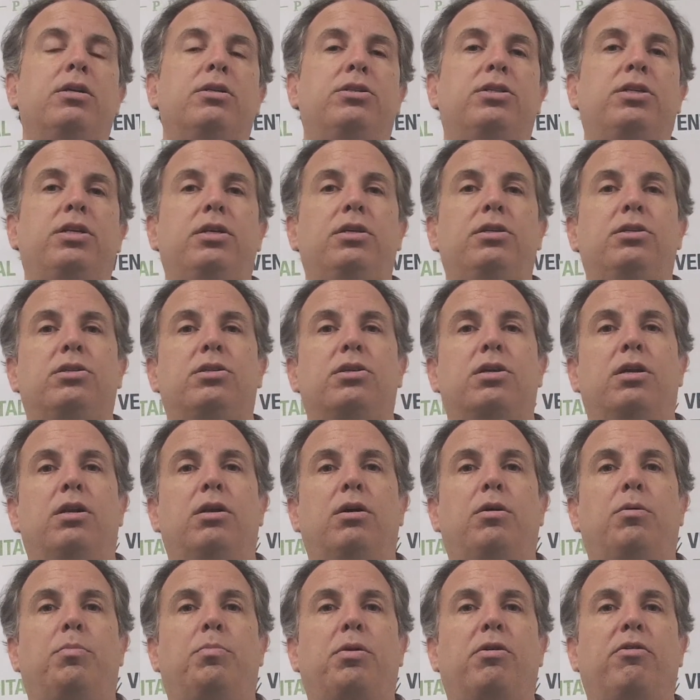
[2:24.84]
She's going
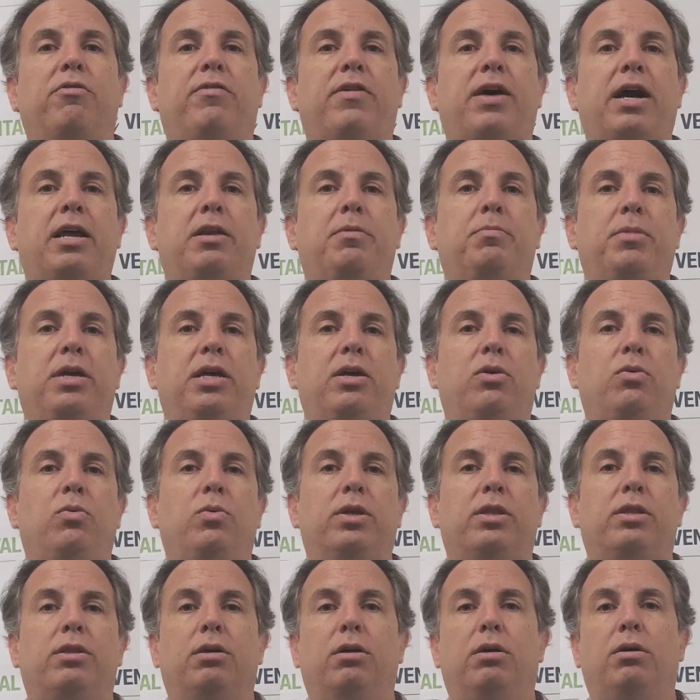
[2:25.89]
to provide me
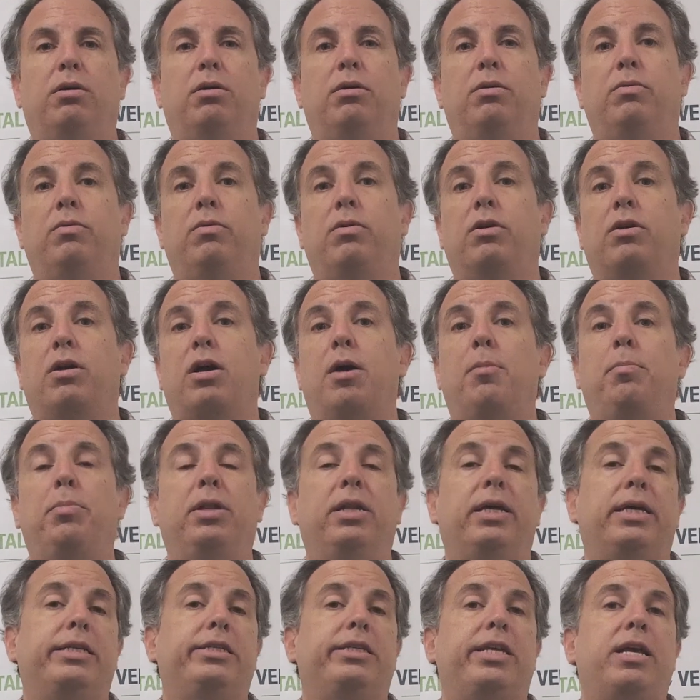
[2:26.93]
with a couple
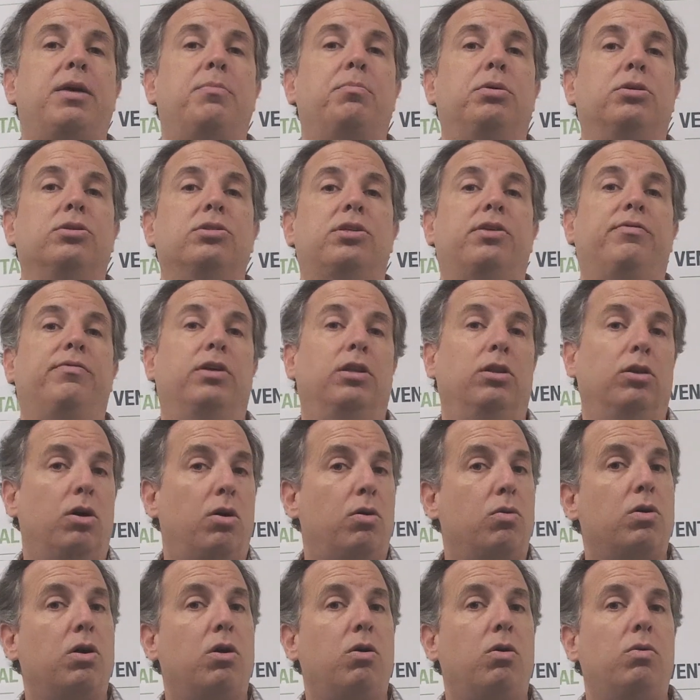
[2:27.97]
examples of a
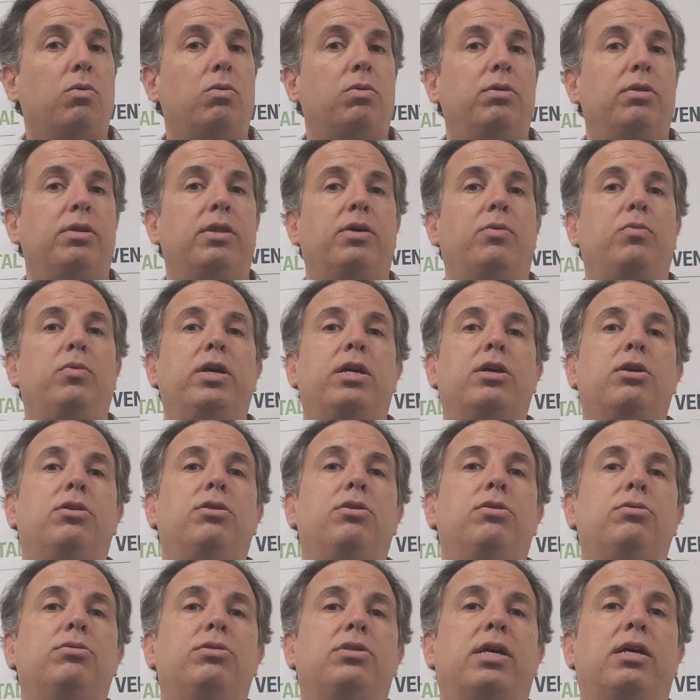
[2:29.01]
logo that we could
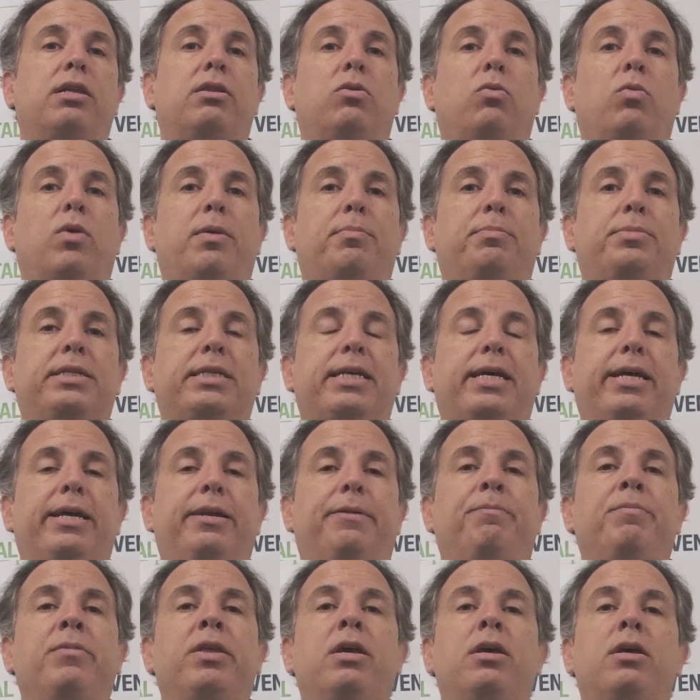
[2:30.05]
use on the website.
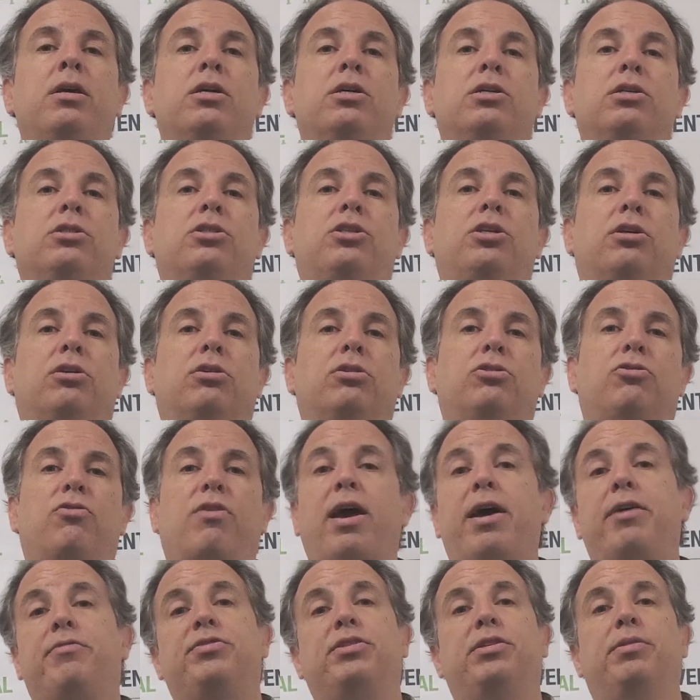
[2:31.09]
She'll
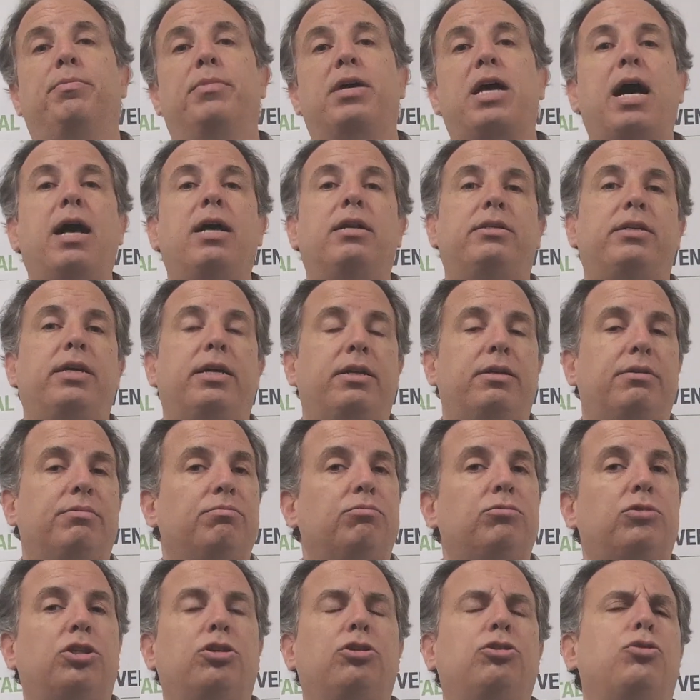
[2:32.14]
draft some content.
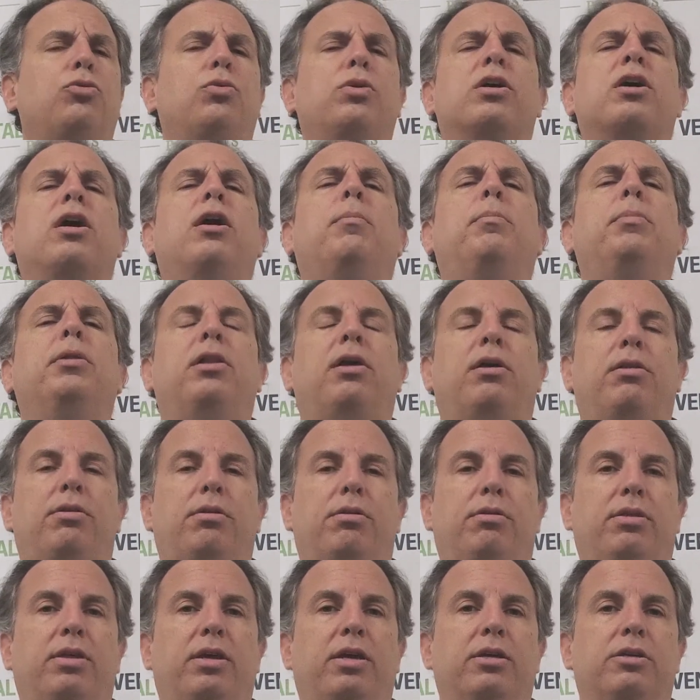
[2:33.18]
She'll do a couple
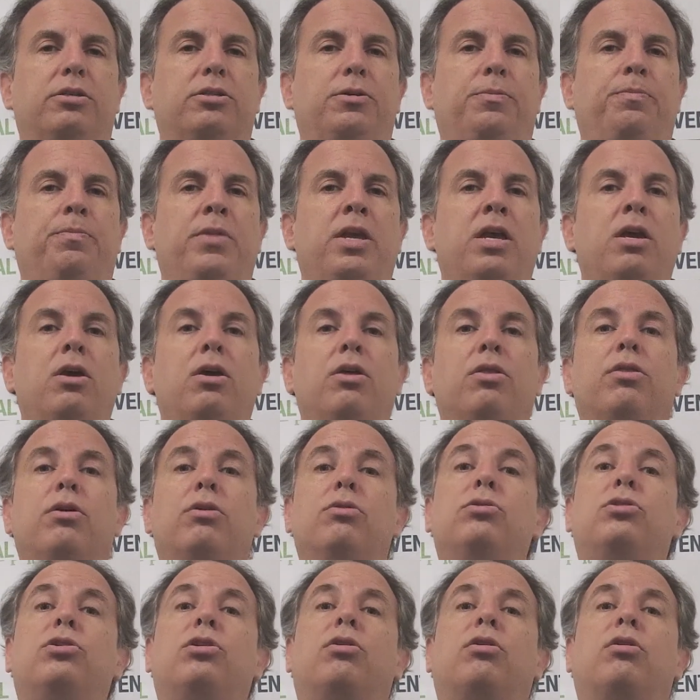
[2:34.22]
other things.
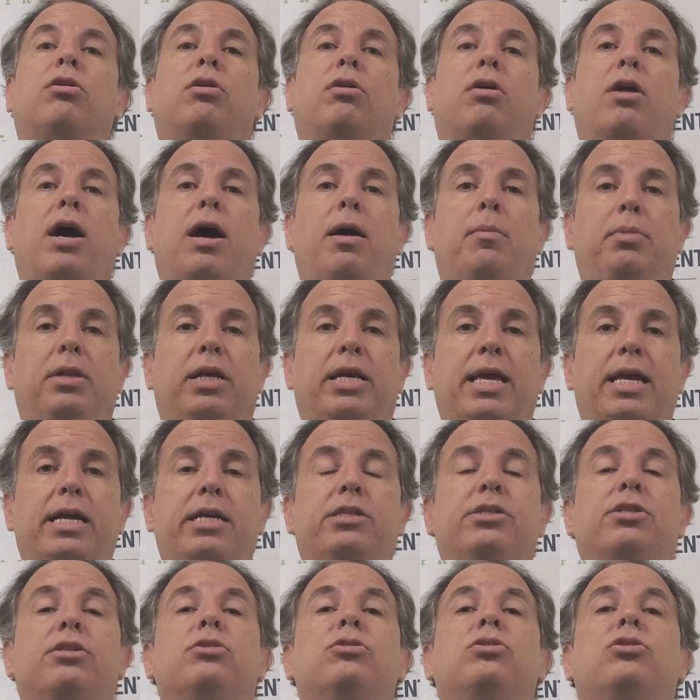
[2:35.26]
Those are her
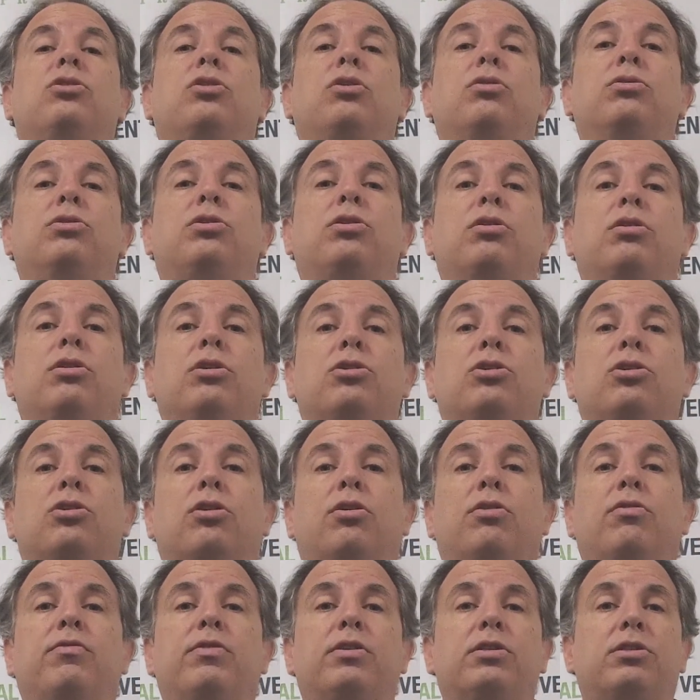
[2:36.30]
obligations. Those are the
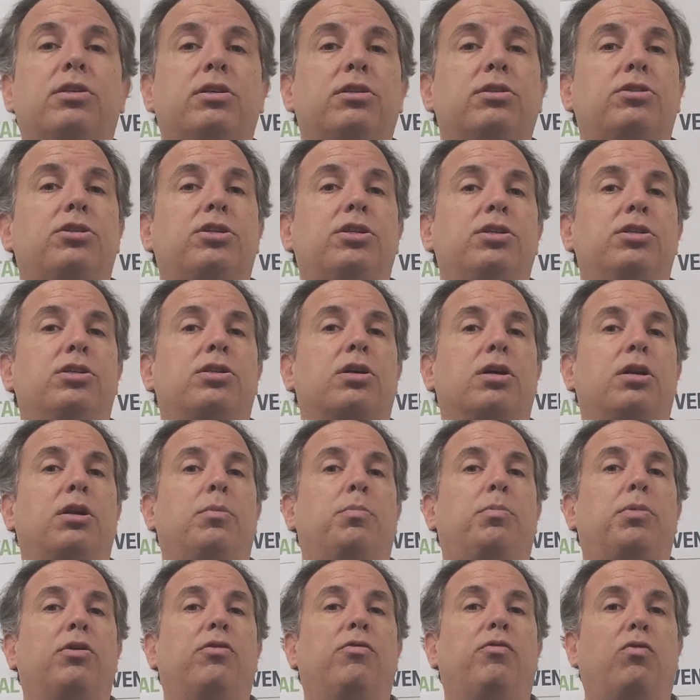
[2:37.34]
services she's going to
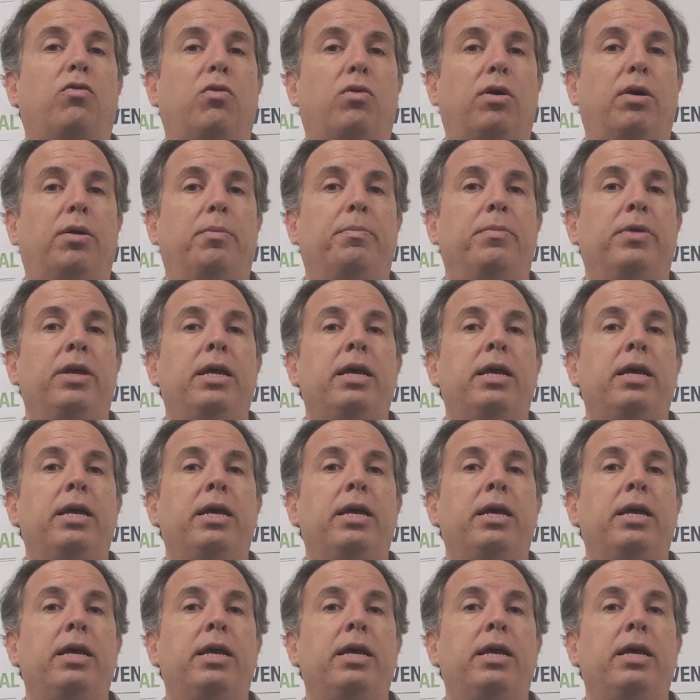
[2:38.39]
perform.